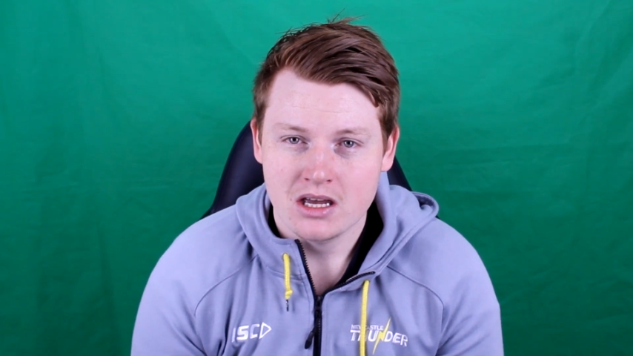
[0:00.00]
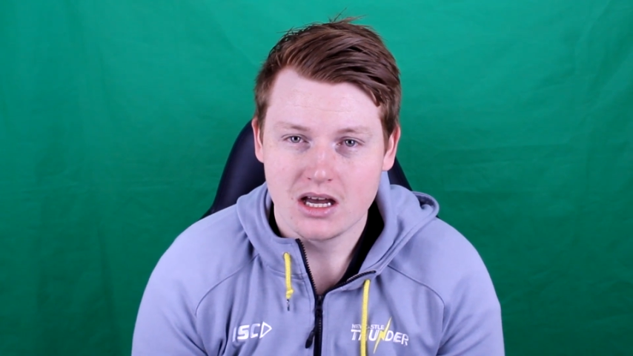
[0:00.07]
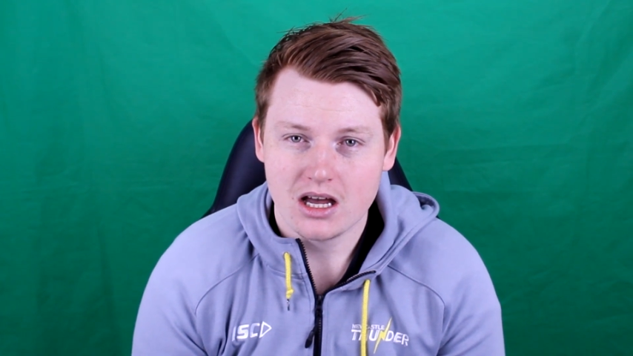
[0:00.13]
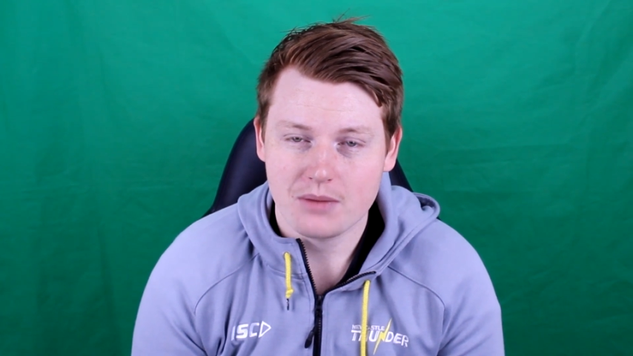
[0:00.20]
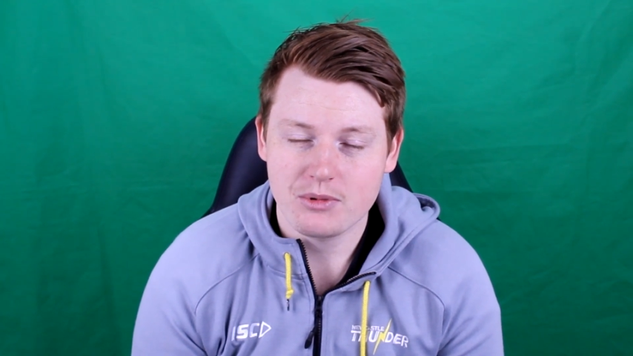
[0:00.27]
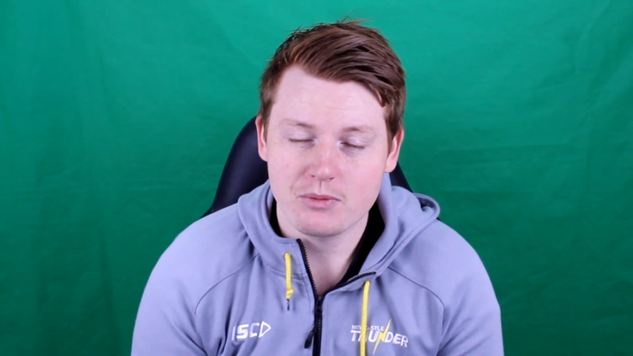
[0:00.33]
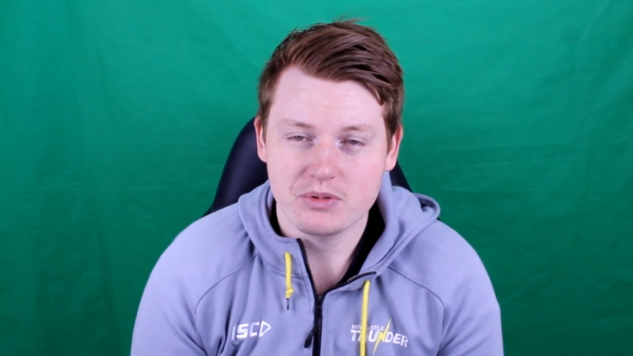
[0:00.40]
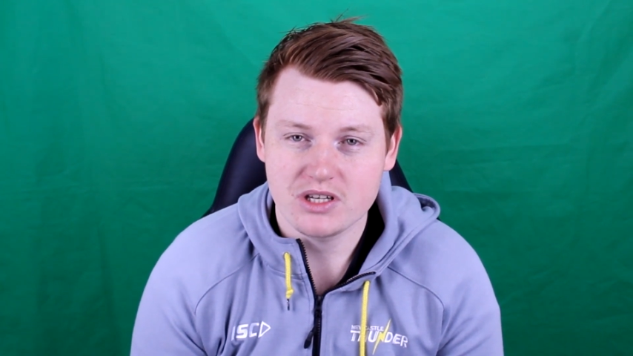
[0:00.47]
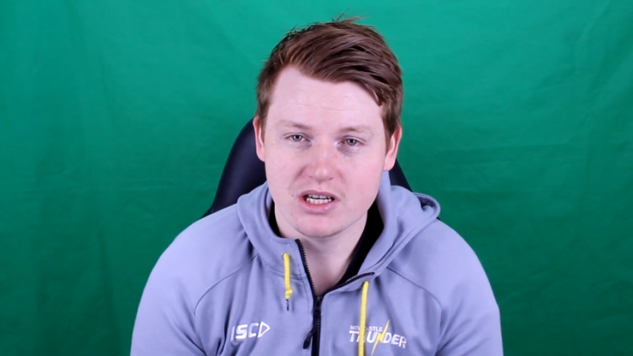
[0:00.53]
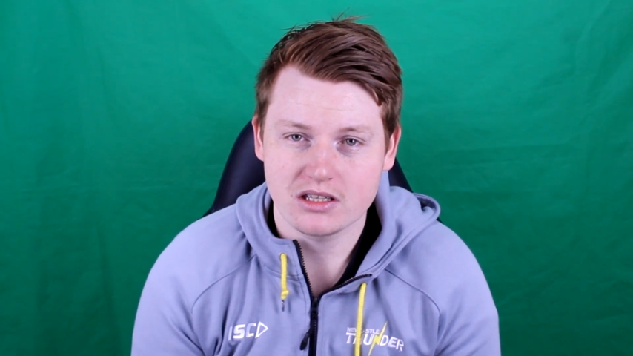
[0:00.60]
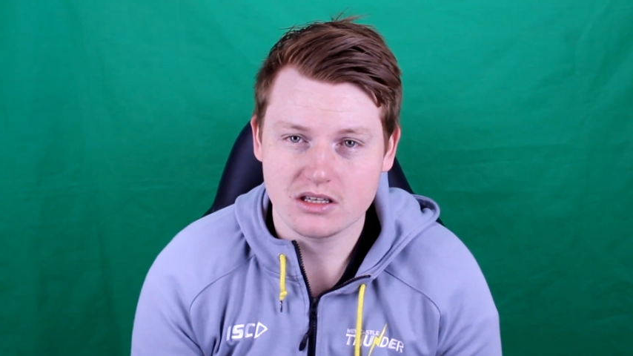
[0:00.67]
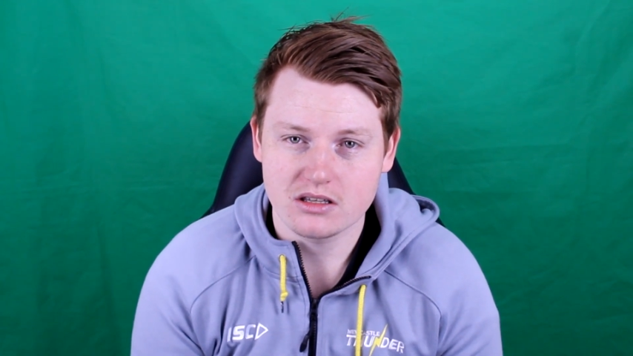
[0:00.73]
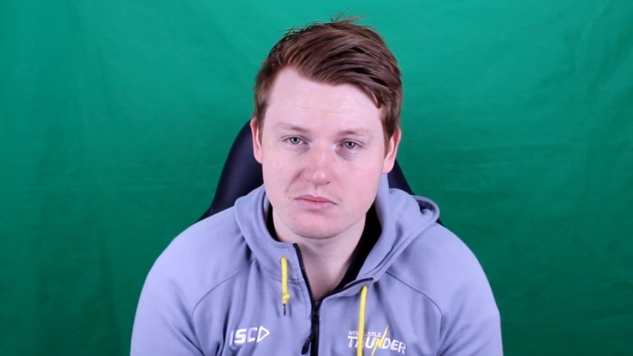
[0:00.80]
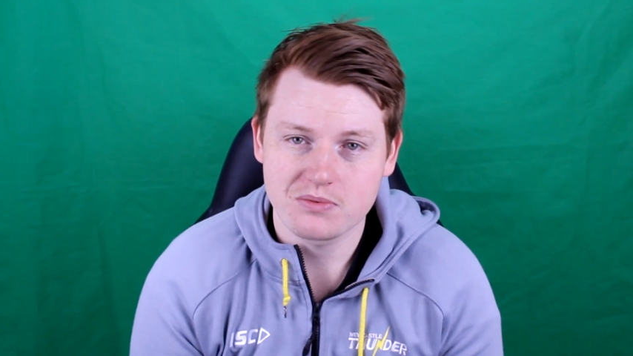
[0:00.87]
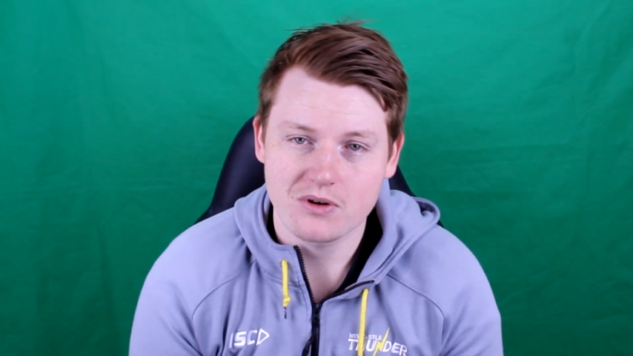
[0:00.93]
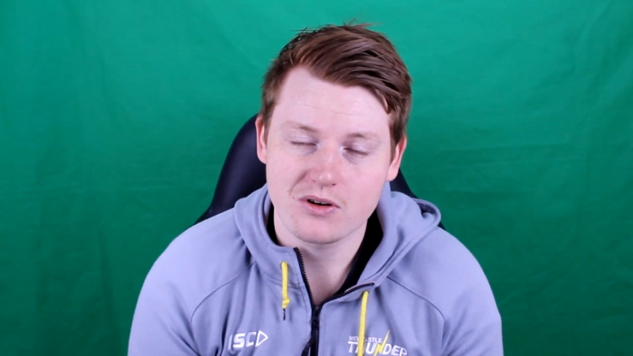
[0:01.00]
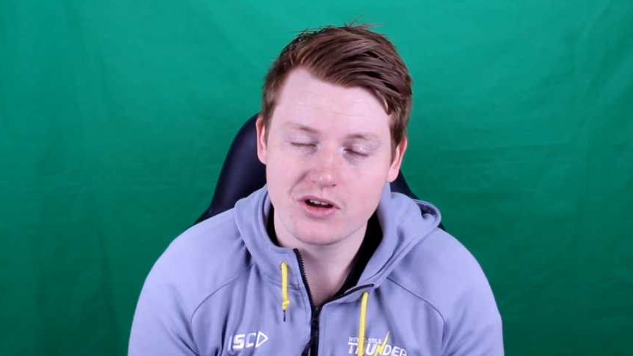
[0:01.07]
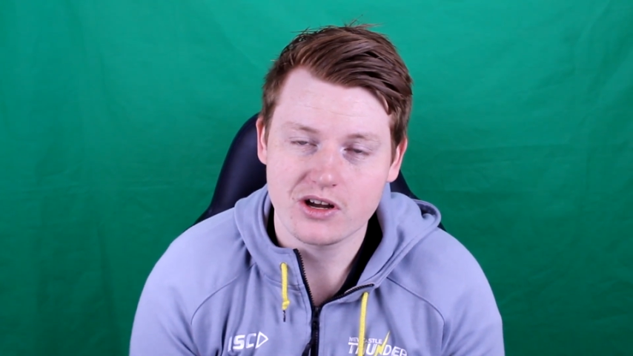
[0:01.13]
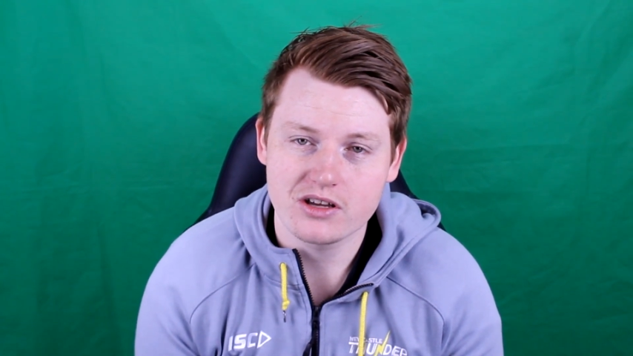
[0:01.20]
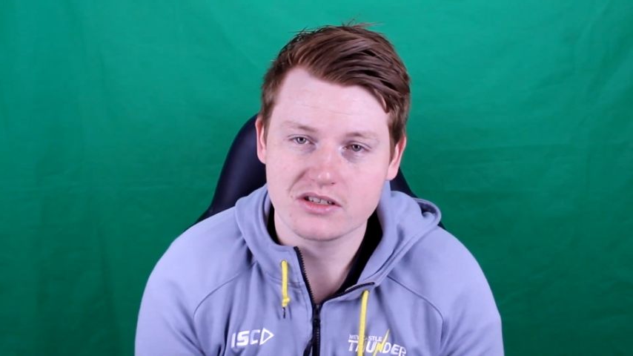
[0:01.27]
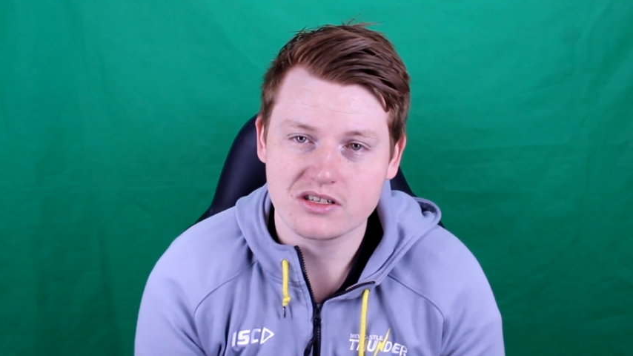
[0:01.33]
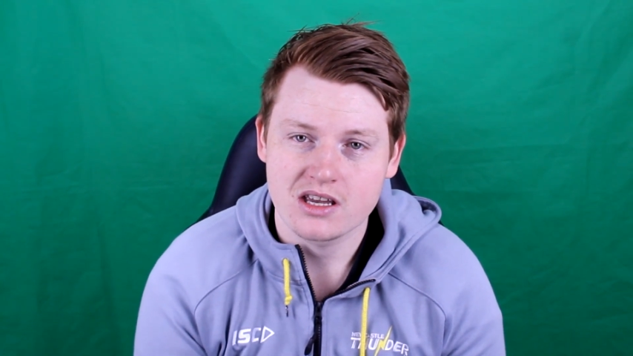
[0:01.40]
but particularly the
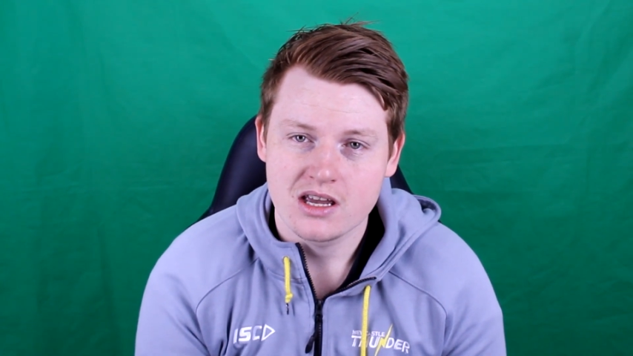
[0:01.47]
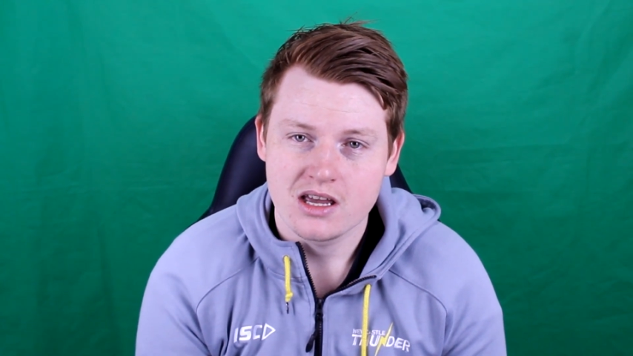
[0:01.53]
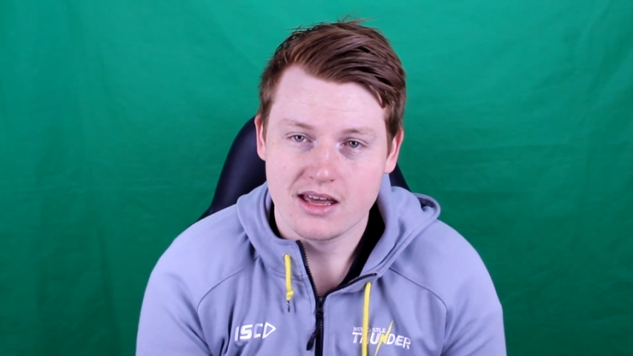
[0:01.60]
Broncos.